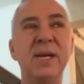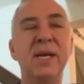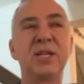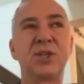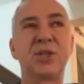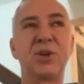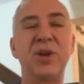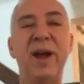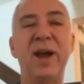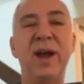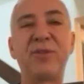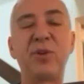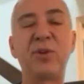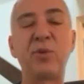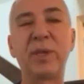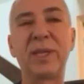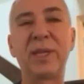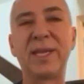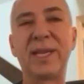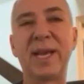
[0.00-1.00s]
So you have
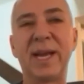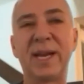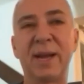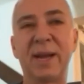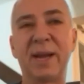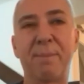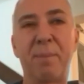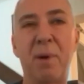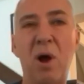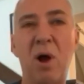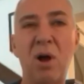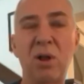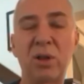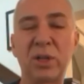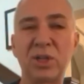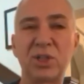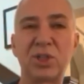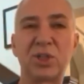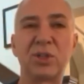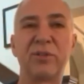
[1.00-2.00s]
to really get a
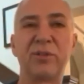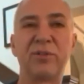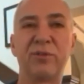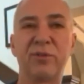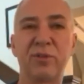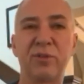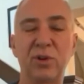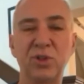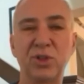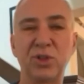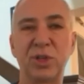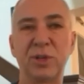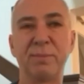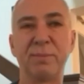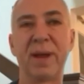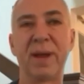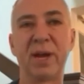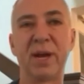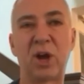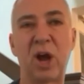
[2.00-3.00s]
polished version
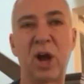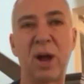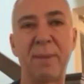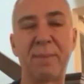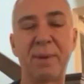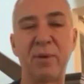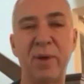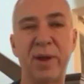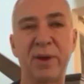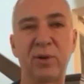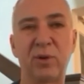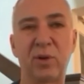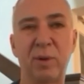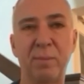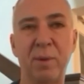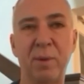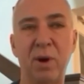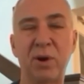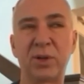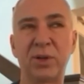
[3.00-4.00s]
by a copywriter or
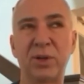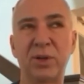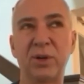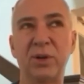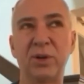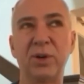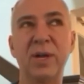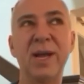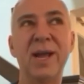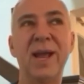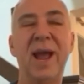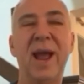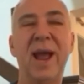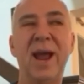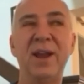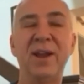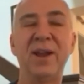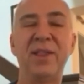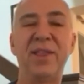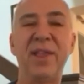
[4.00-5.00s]
a marketer,
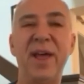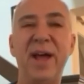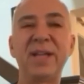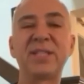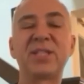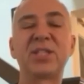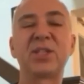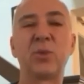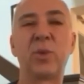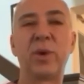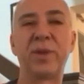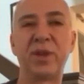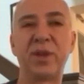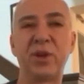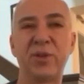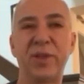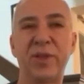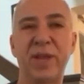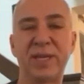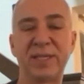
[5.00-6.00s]
and that's the one that
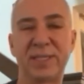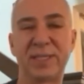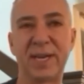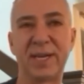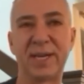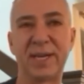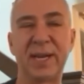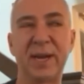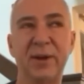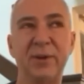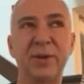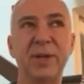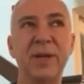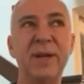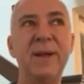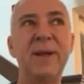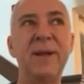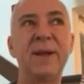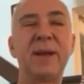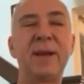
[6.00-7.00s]
you're then sending out.
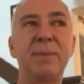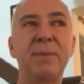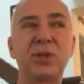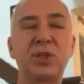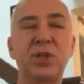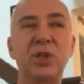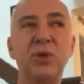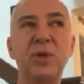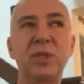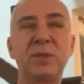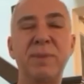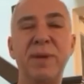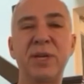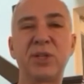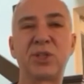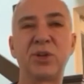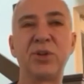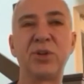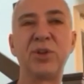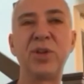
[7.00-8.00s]
Number two is
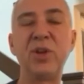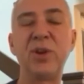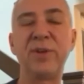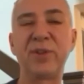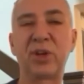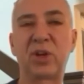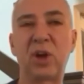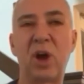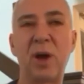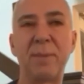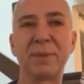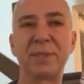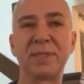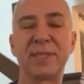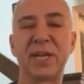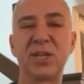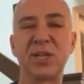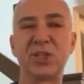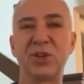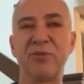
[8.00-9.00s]
make sure that you have the
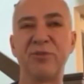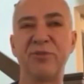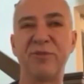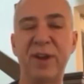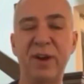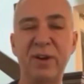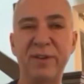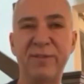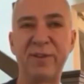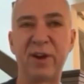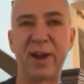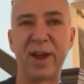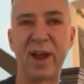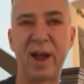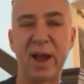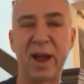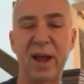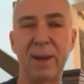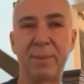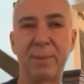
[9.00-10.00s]
compensation very, very
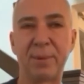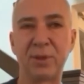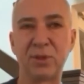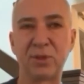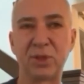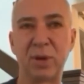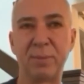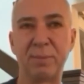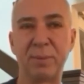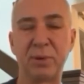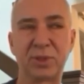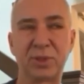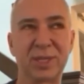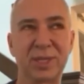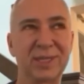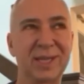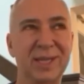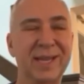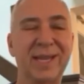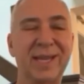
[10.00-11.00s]
high up on the job
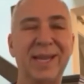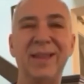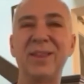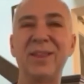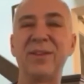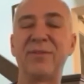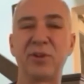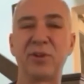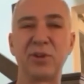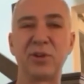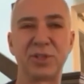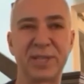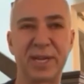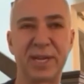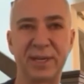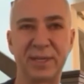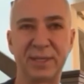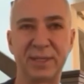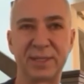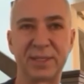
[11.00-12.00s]
posting, like in the first
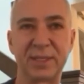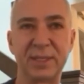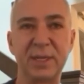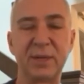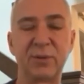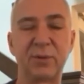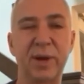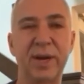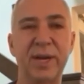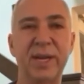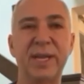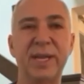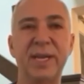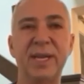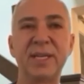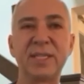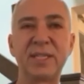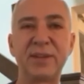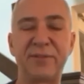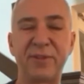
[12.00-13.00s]
sentence, right? It
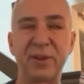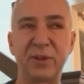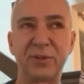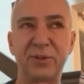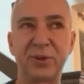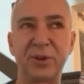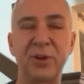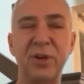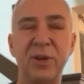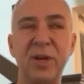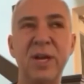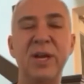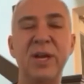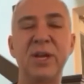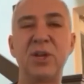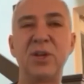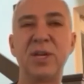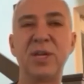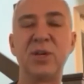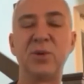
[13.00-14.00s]
is a filter.
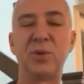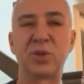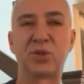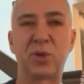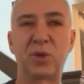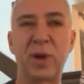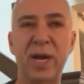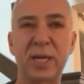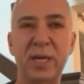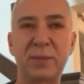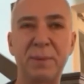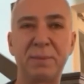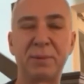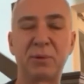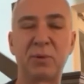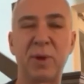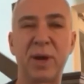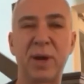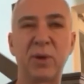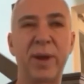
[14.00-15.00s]
You need to attract
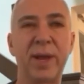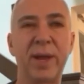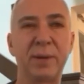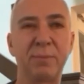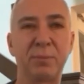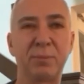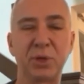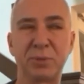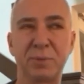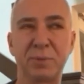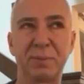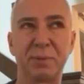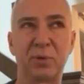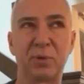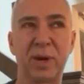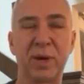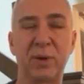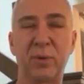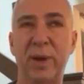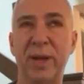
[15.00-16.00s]
people right away and push
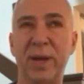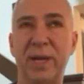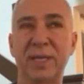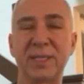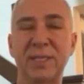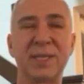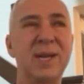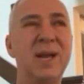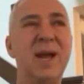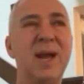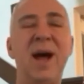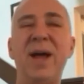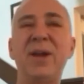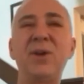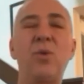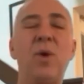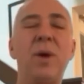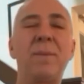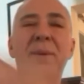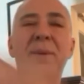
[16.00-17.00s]
people right away, because I
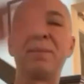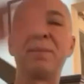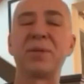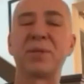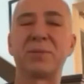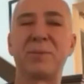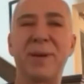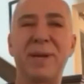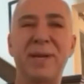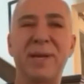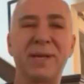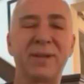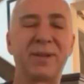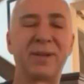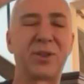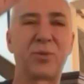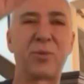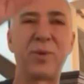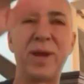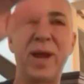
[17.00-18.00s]
don't want people spending
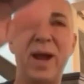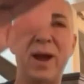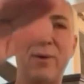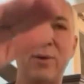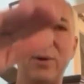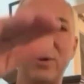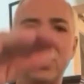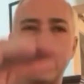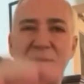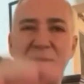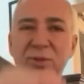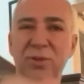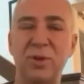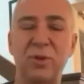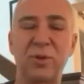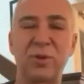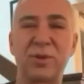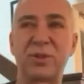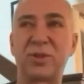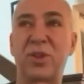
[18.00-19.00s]
3 hours
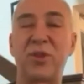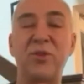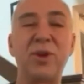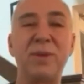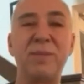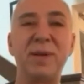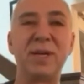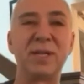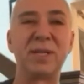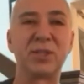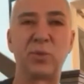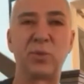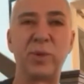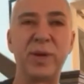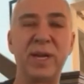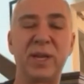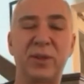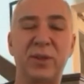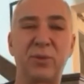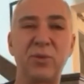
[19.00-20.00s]
or 30 minutes
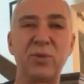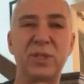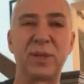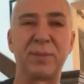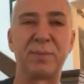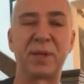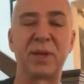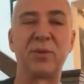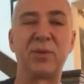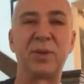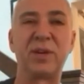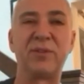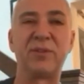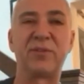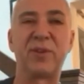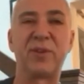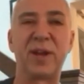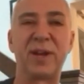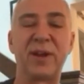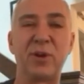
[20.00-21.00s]
reading through something only to
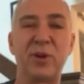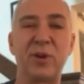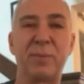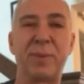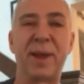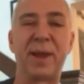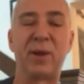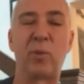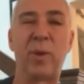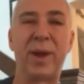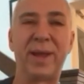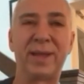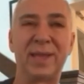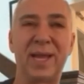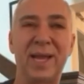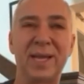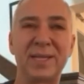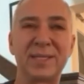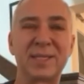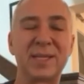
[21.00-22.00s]
find out you're paying way
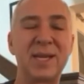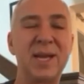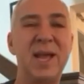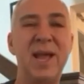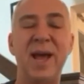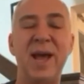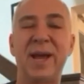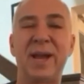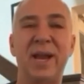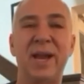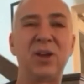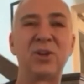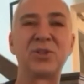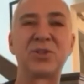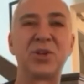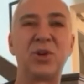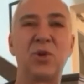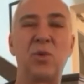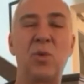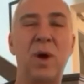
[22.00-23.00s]
less. And I
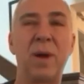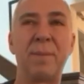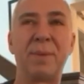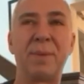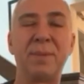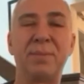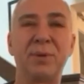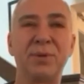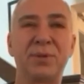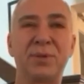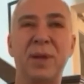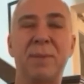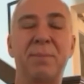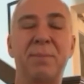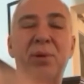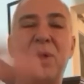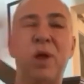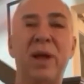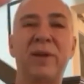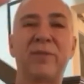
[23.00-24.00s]
also don't want people
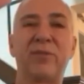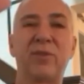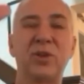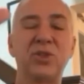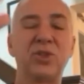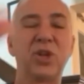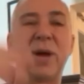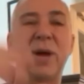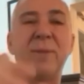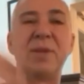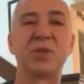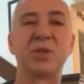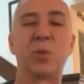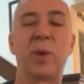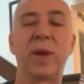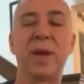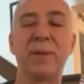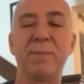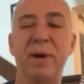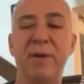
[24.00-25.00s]
applying for a job that's
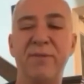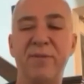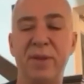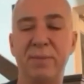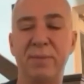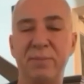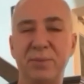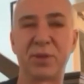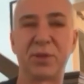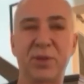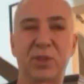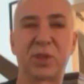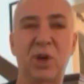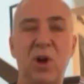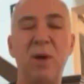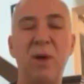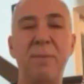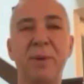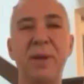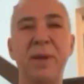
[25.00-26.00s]
way above them. So the
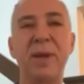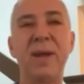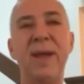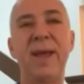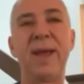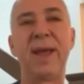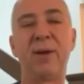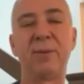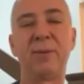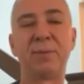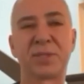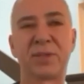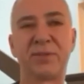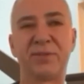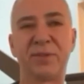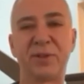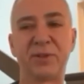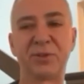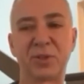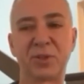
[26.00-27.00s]
comp helps to
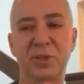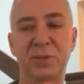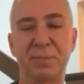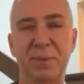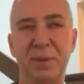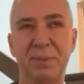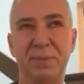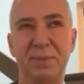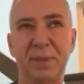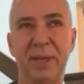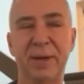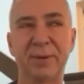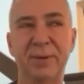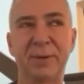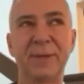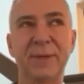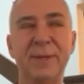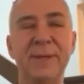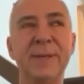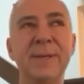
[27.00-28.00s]
filter some people out.